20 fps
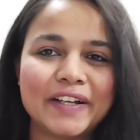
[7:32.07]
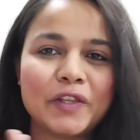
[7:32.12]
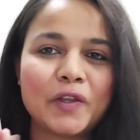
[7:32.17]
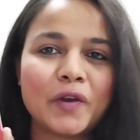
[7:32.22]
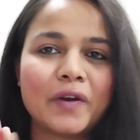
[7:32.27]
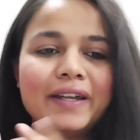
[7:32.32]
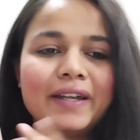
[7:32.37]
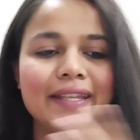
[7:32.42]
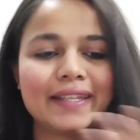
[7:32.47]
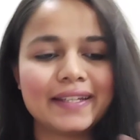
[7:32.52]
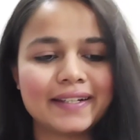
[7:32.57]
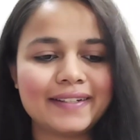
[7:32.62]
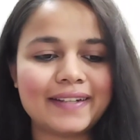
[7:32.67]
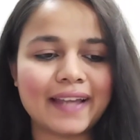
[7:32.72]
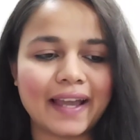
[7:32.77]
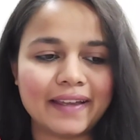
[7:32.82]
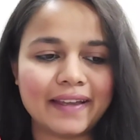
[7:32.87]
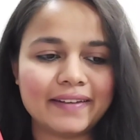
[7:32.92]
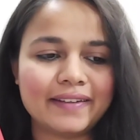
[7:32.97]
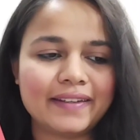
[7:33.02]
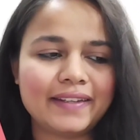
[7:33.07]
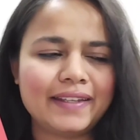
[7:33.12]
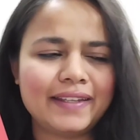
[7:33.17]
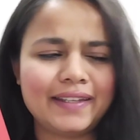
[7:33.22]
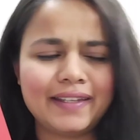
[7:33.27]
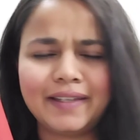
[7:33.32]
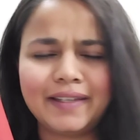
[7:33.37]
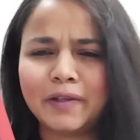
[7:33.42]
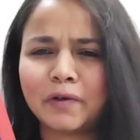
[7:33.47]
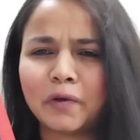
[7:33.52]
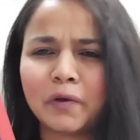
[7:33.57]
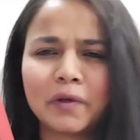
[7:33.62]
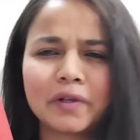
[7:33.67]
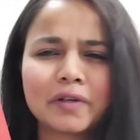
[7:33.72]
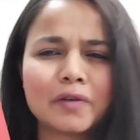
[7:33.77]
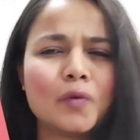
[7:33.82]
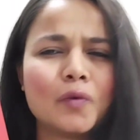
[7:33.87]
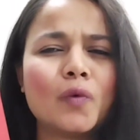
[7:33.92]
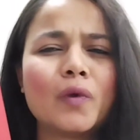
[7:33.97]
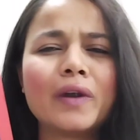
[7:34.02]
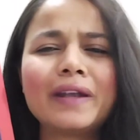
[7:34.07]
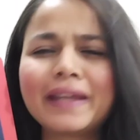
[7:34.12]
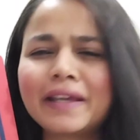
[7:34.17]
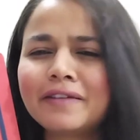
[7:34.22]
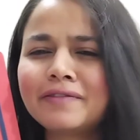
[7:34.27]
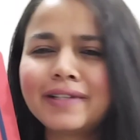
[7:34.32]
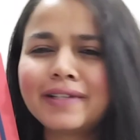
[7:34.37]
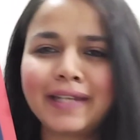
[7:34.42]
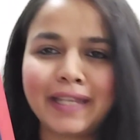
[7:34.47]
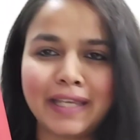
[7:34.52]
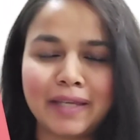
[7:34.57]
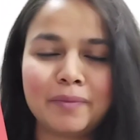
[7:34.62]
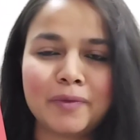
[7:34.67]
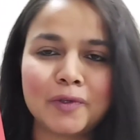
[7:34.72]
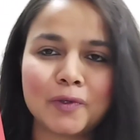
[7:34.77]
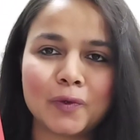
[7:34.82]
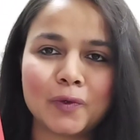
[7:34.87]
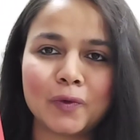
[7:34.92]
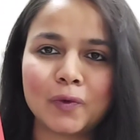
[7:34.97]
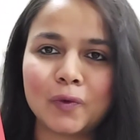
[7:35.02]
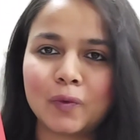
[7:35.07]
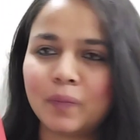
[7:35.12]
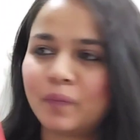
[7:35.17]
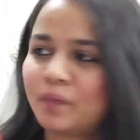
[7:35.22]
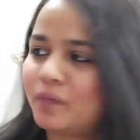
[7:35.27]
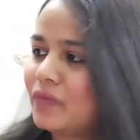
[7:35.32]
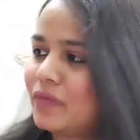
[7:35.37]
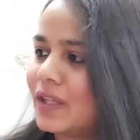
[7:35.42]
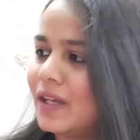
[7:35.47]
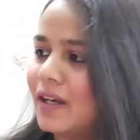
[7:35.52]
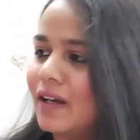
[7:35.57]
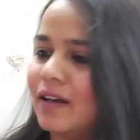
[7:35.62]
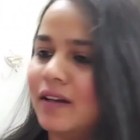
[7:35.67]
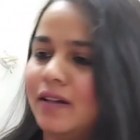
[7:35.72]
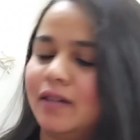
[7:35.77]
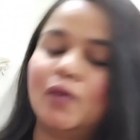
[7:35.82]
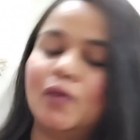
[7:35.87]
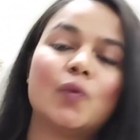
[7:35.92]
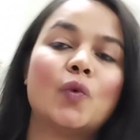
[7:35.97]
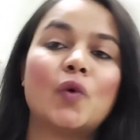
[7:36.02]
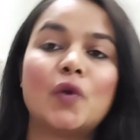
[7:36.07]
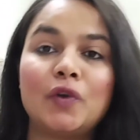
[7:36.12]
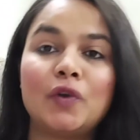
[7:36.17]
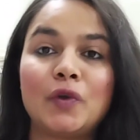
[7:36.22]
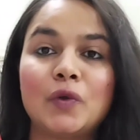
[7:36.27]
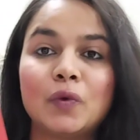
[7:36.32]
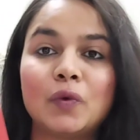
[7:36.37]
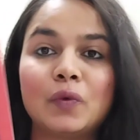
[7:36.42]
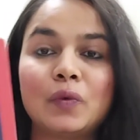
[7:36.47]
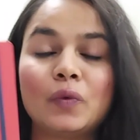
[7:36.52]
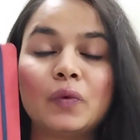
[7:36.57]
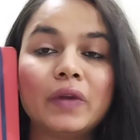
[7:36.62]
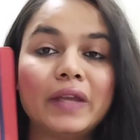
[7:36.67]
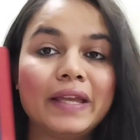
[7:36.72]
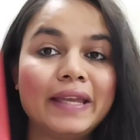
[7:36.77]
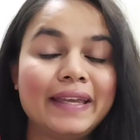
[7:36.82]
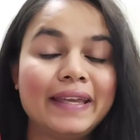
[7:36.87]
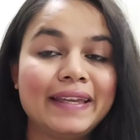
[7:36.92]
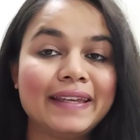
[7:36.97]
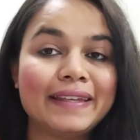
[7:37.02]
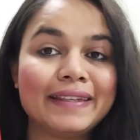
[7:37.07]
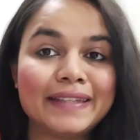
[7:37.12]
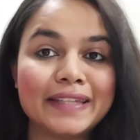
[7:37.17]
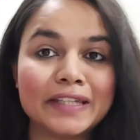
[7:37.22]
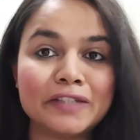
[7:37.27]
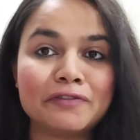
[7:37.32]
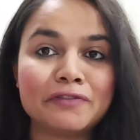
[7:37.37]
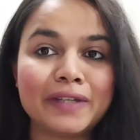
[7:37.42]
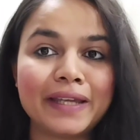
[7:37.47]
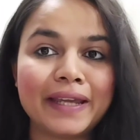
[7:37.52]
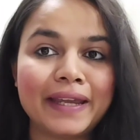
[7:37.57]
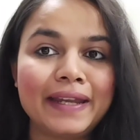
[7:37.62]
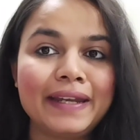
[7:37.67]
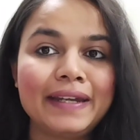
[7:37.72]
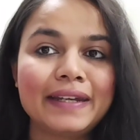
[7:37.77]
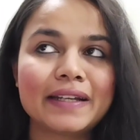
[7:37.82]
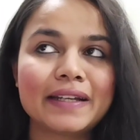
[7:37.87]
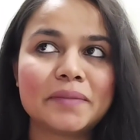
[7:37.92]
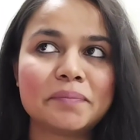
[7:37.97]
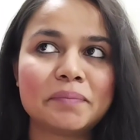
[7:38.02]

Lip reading: your dear diary, or whatever name you want to give it.